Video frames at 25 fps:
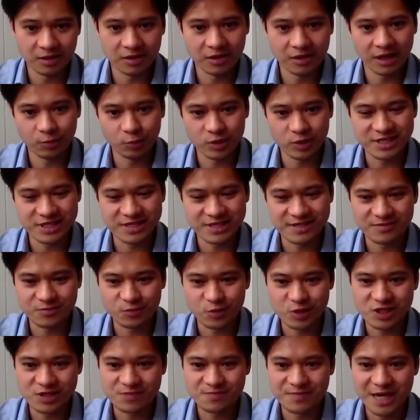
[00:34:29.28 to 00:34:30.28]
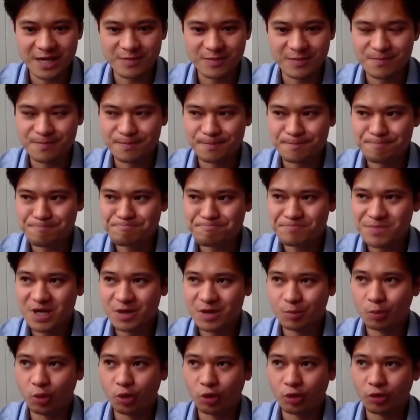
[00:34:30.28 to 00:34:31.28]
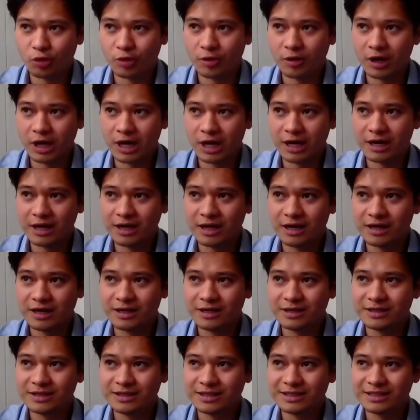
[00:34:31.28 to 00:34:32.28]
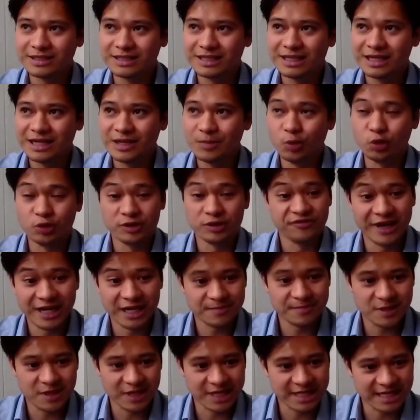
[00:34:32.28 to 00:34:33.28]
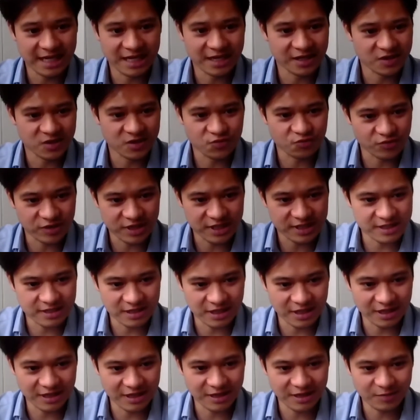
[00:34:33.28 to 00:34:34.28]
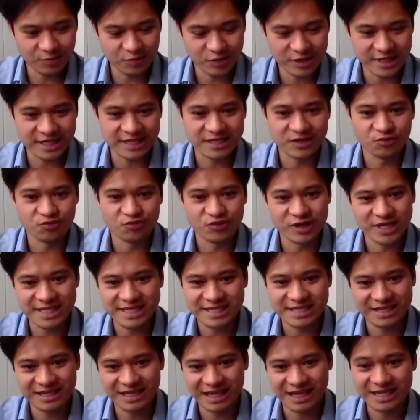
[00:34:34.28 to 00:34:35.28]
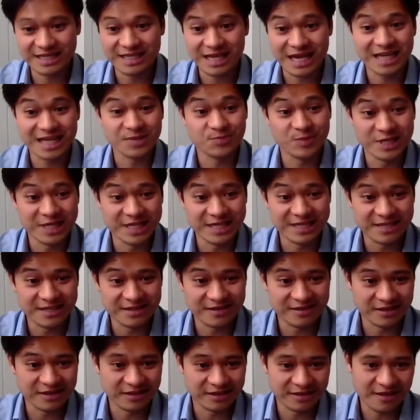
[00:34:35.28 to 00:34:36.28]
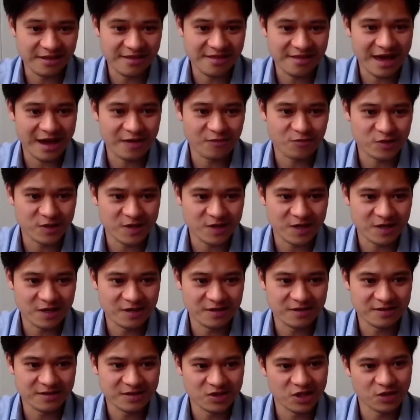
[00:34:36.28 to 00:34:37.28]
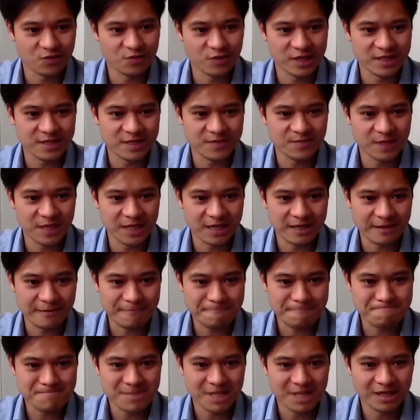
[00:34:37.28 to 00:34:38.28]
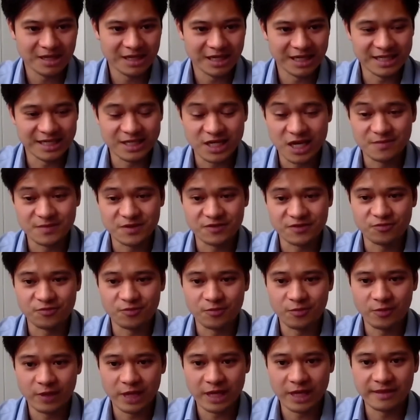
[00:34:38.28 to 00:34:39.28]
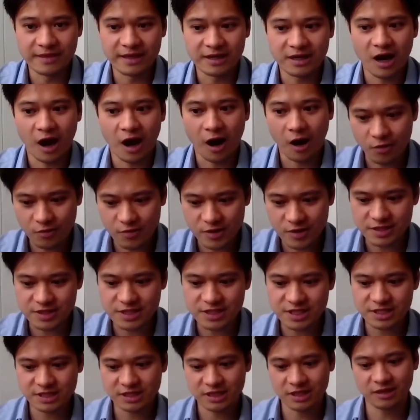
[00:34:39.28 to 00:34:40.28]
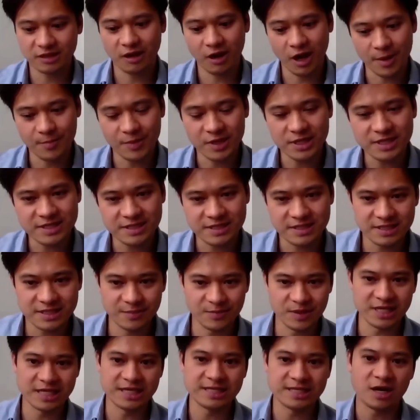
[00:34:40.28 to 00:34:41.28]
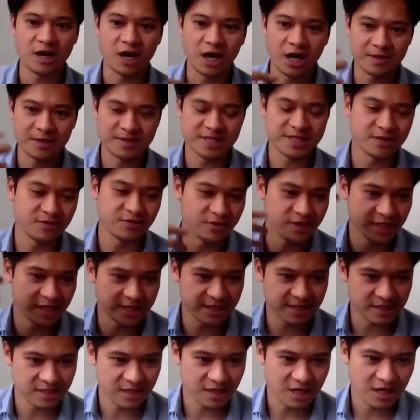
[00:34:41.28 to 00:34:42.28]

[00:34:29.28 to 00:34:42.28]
which is maybe more developed, I'd say, because predicting risk has been easier than returns, generally speaking. In terms of in the current climate, some of the time series